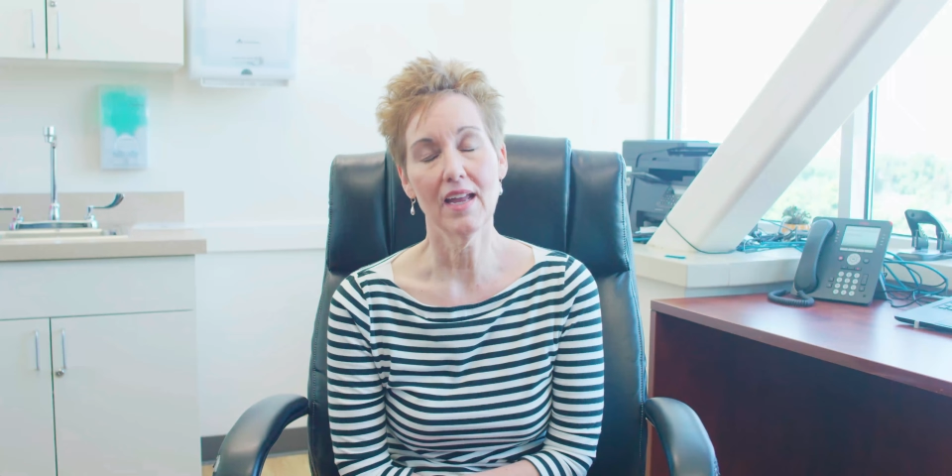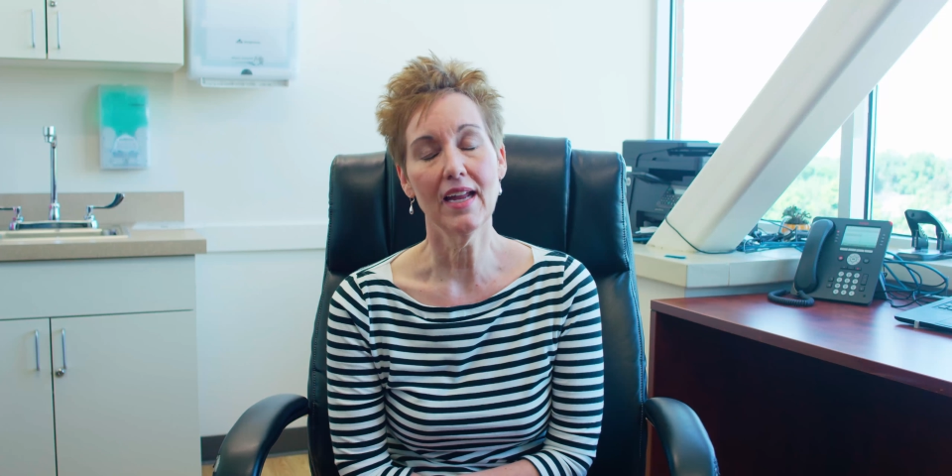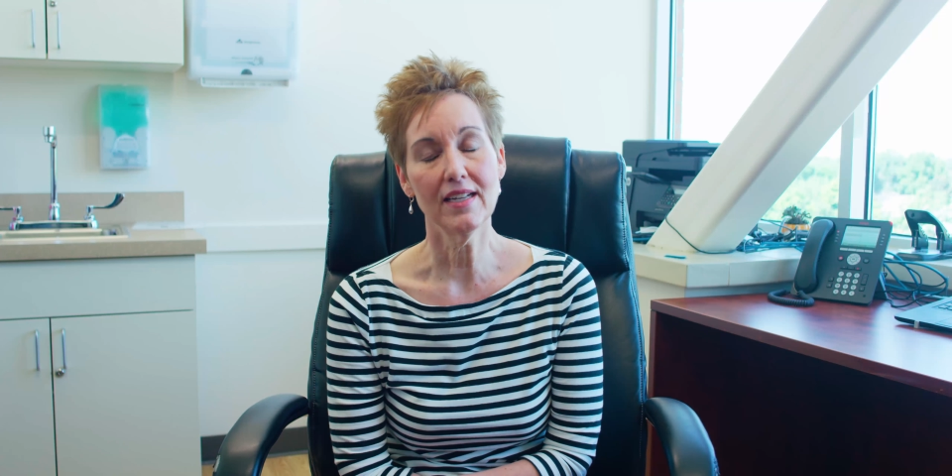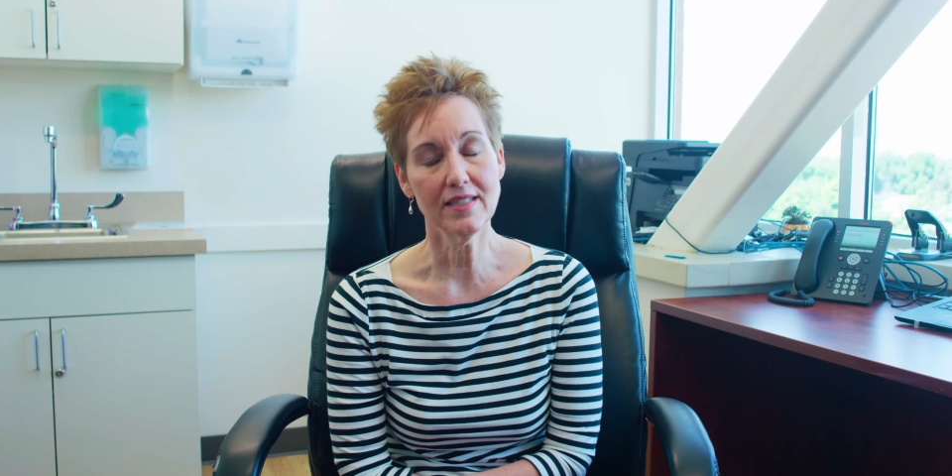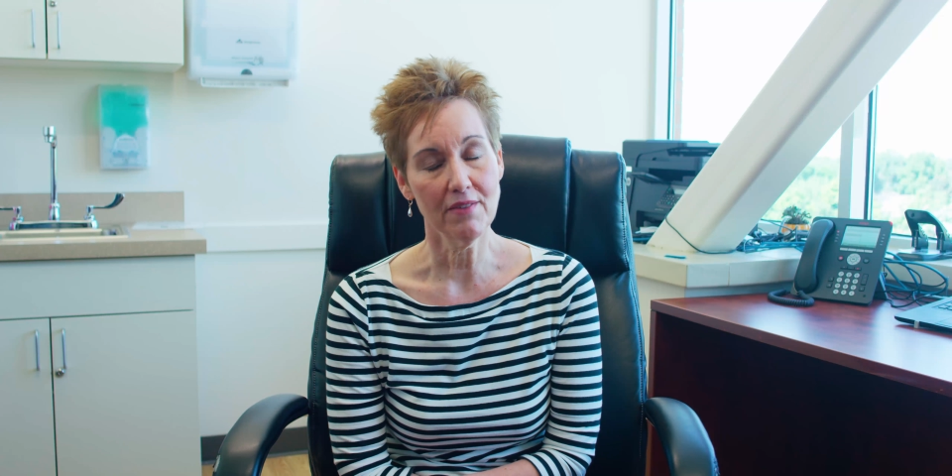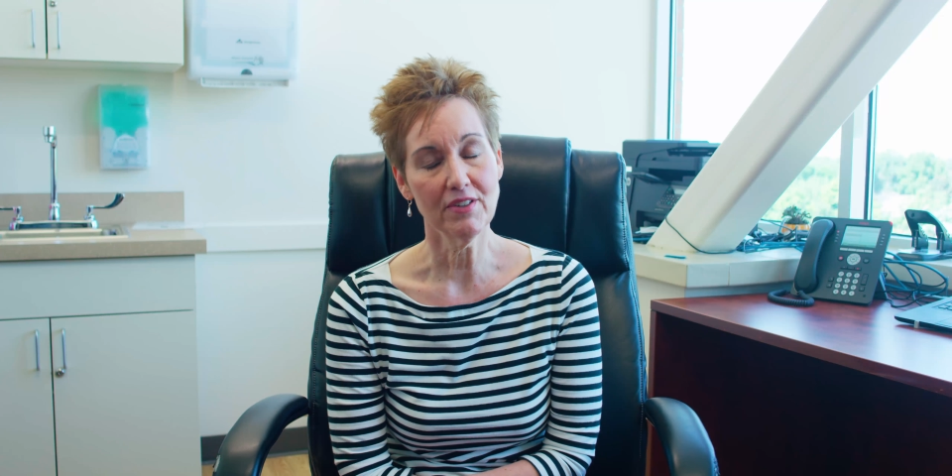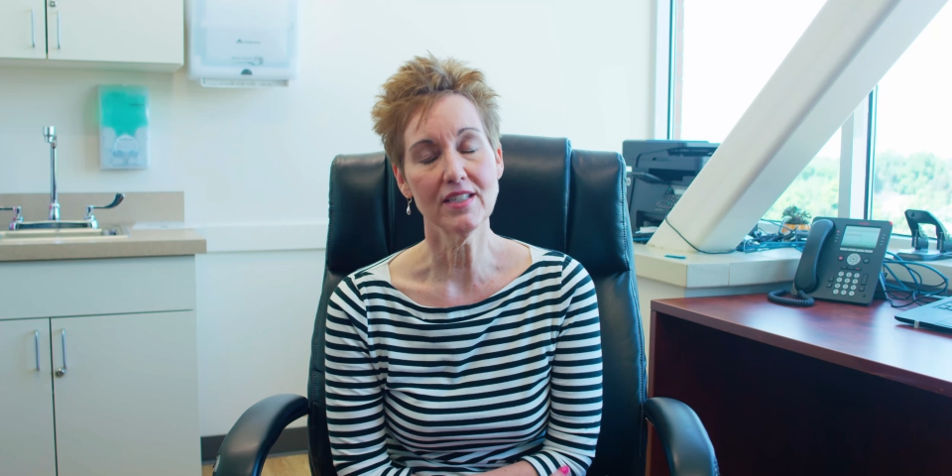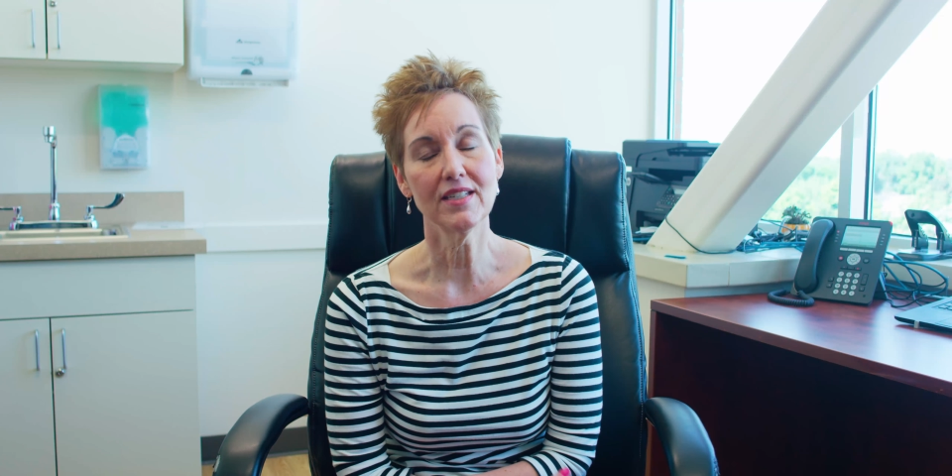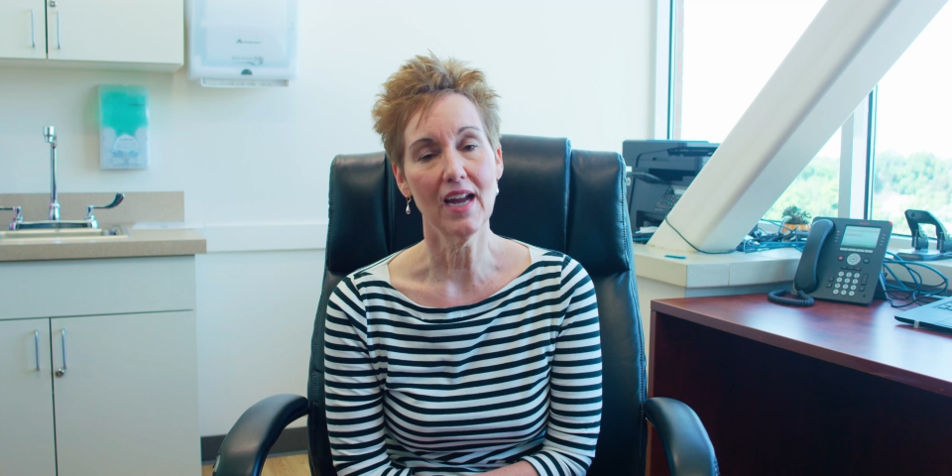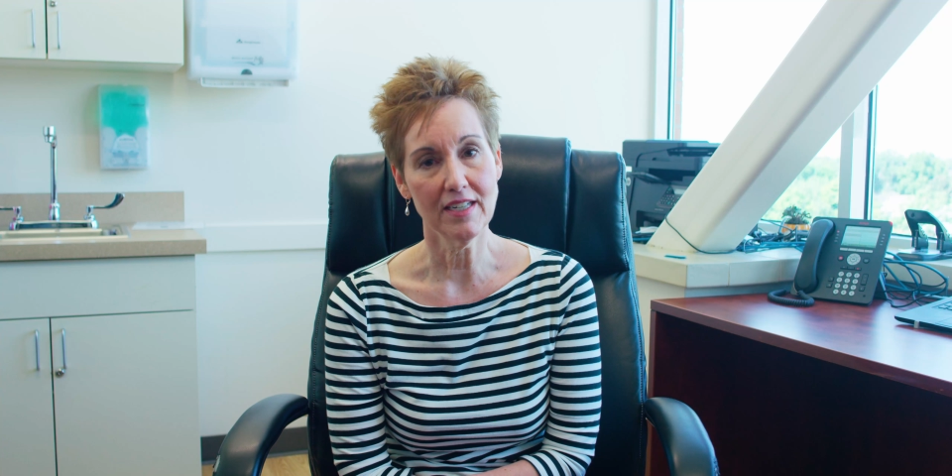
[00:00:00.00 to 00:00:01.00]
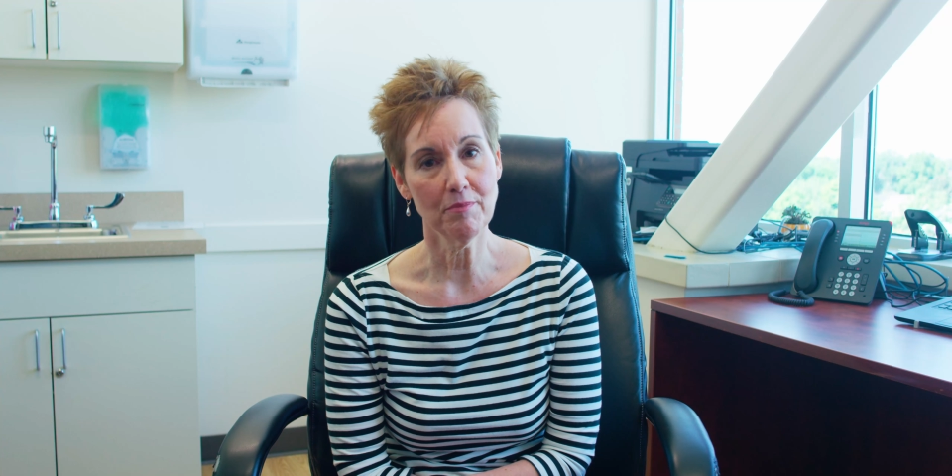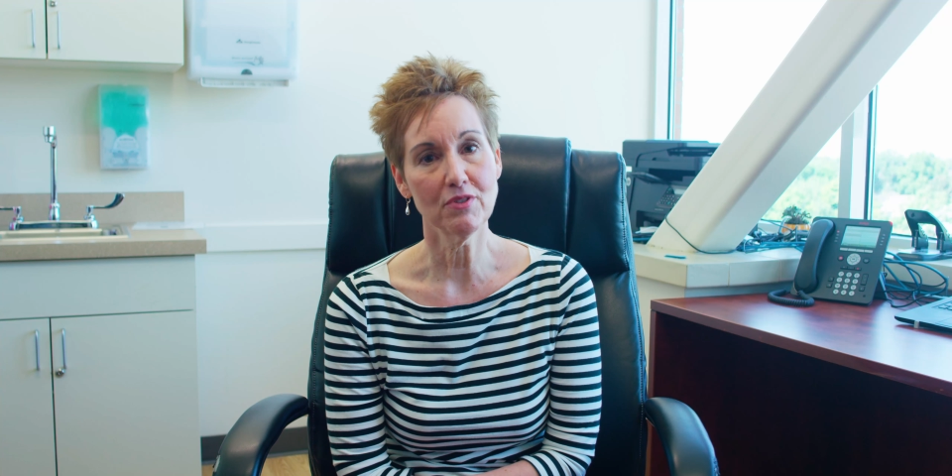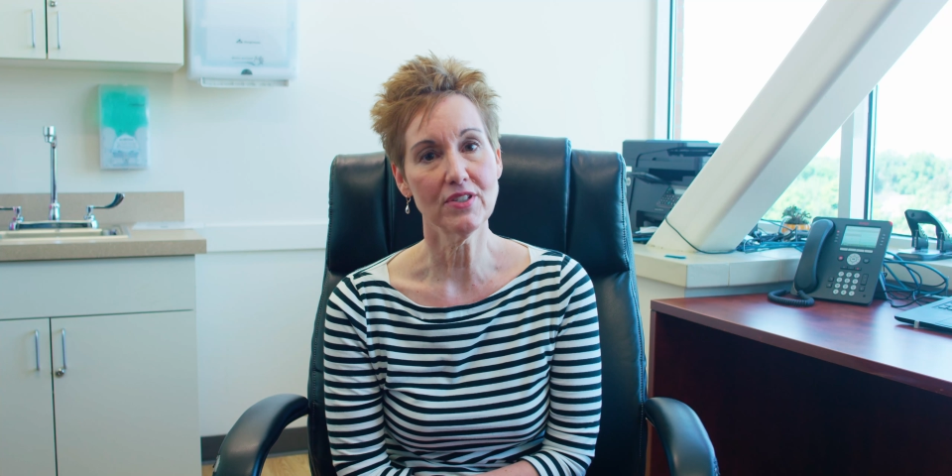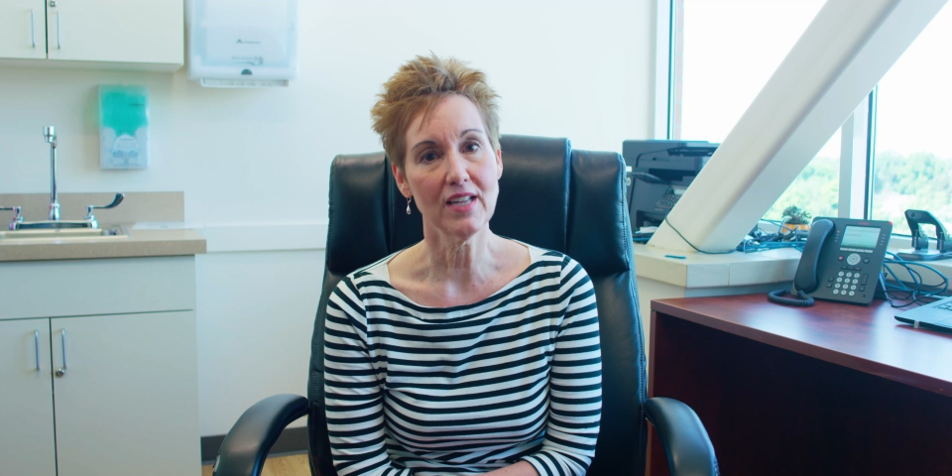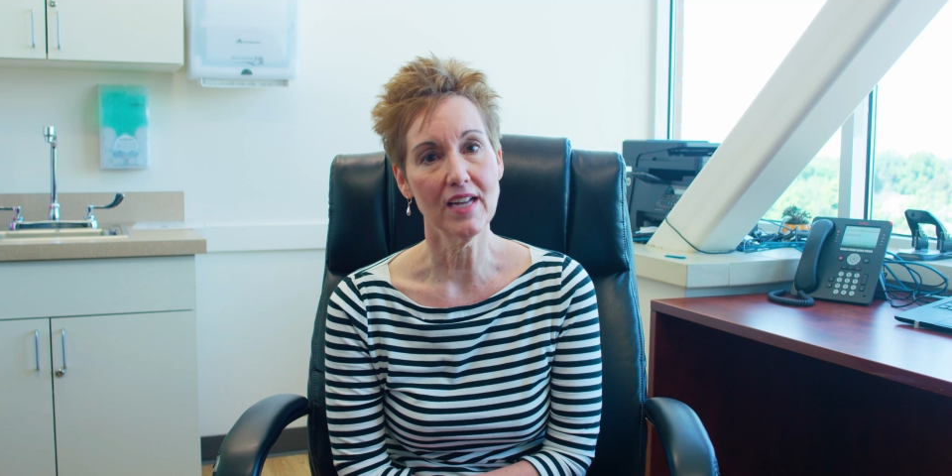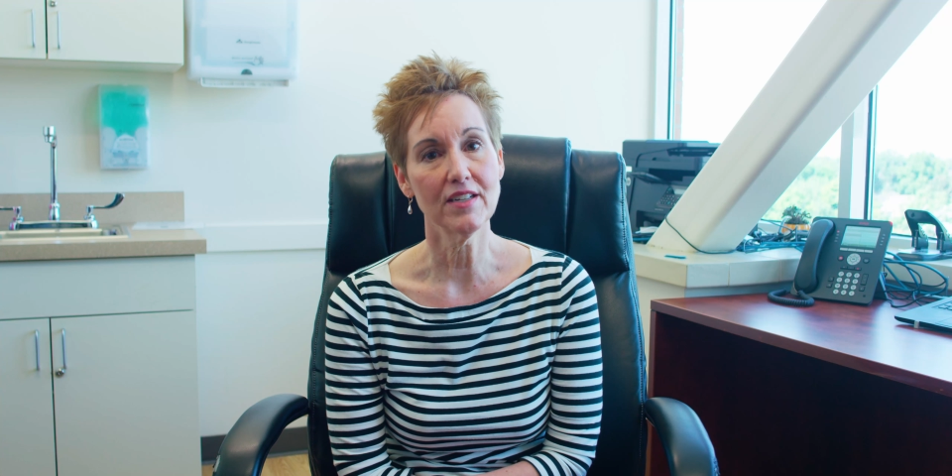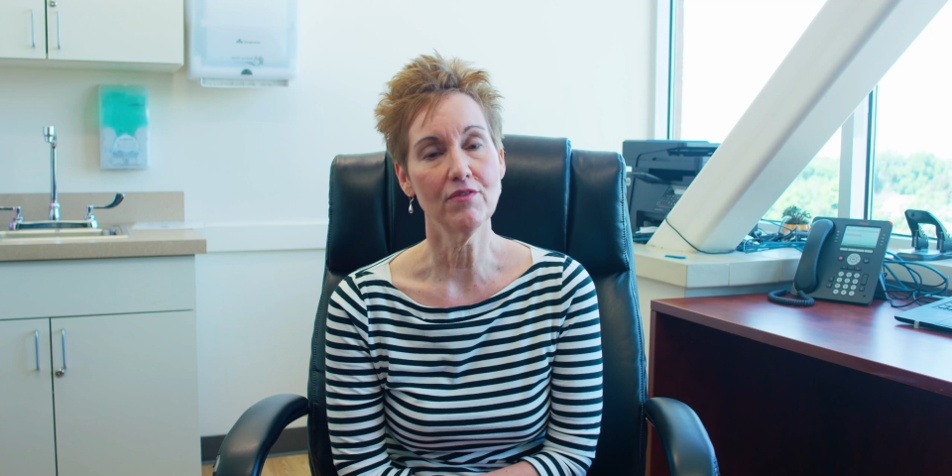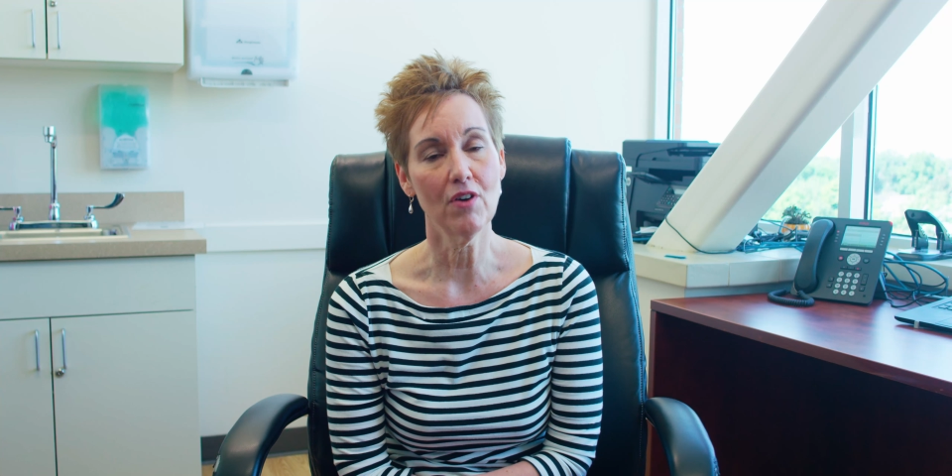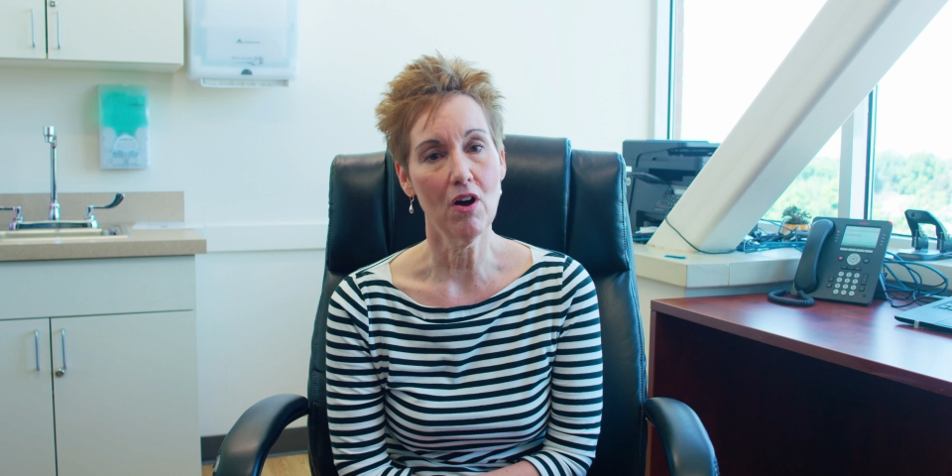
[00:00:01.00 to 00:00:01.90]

87 to 90% of